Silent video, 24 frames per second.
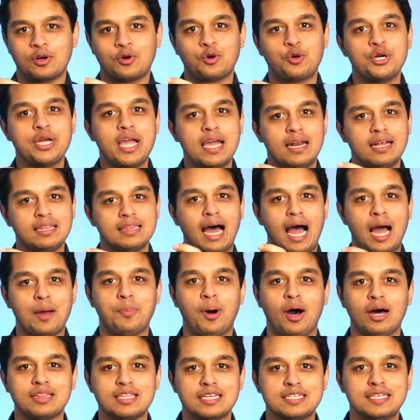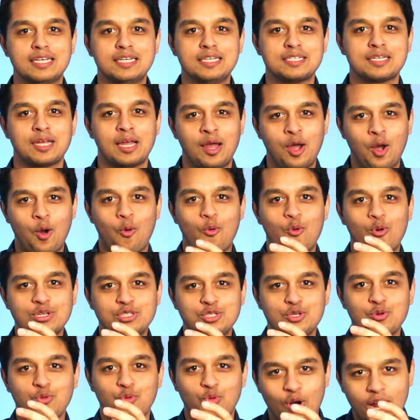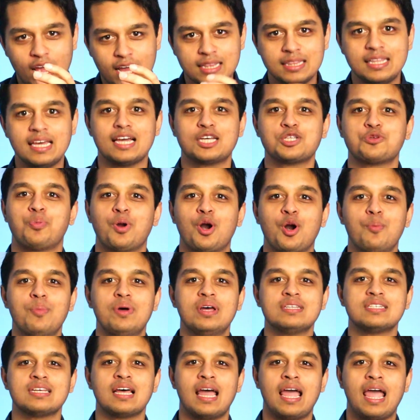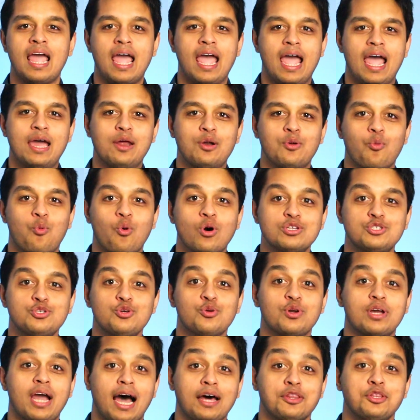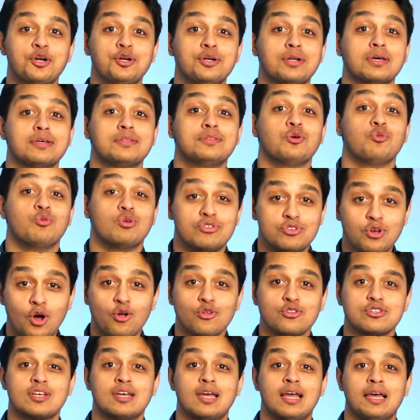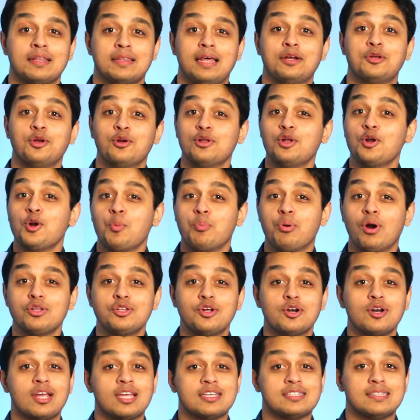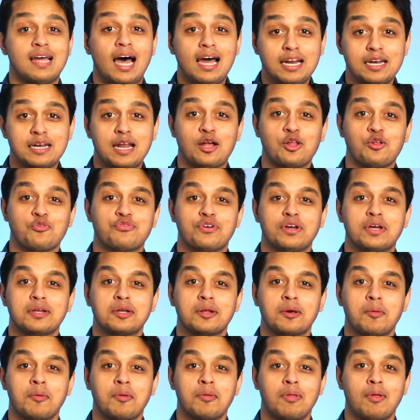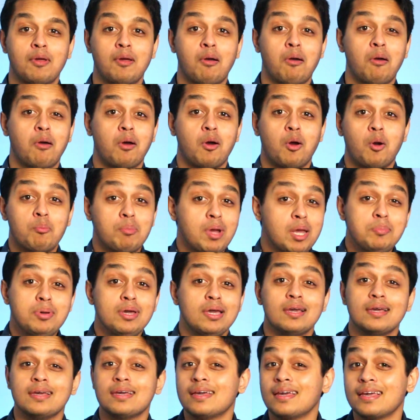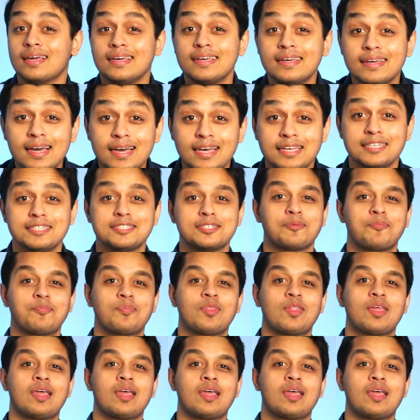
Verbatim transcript: created the hypothesis, once you ran the experiments, and once you gathered the results that your little brother is not an elephant, or maybe he is,